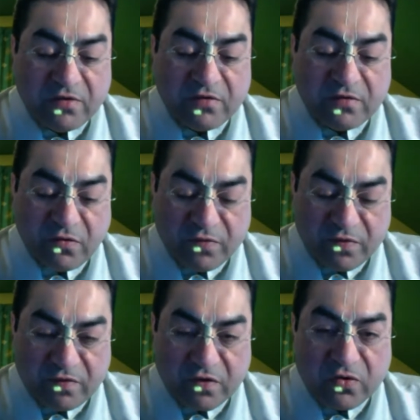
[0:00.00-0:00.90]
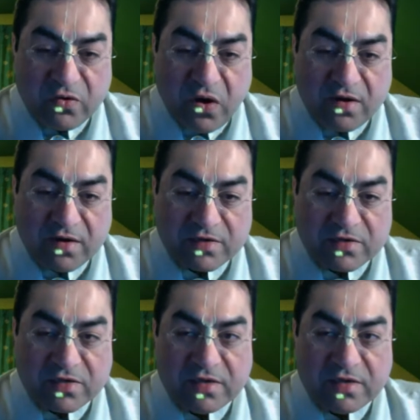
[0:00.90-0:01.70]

So first the Guru orders,